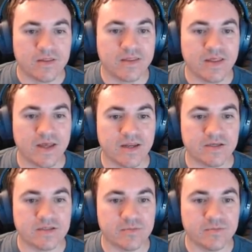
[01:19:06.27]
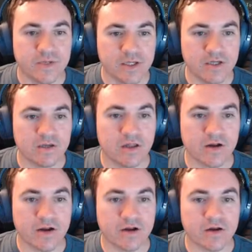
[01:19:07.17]
That is $1 million
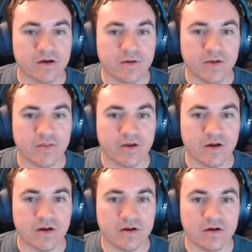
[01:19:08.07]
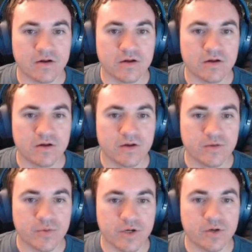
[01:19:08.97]
haircut right there.
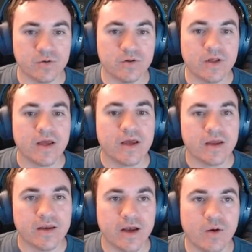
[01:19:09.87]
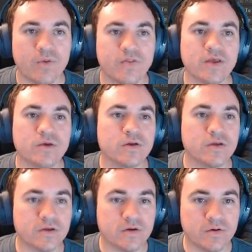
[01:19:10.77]
Pretty cool. Now, one thing you can
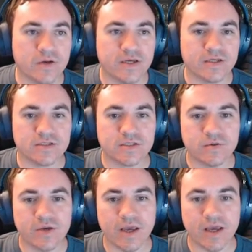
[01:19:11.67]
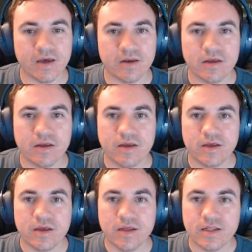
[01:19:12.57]
do is
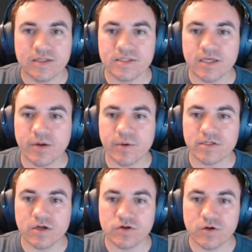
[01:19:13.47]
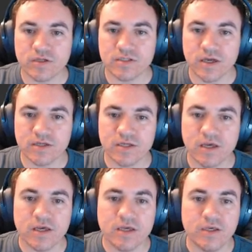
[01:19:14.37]
let's increase our draw size.
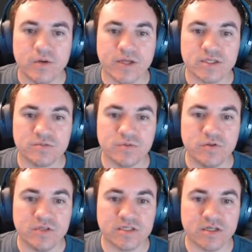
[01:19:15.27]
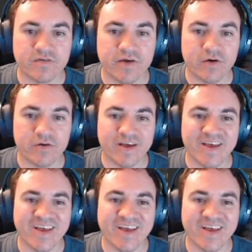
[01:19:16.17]
You can smooth this stuff out.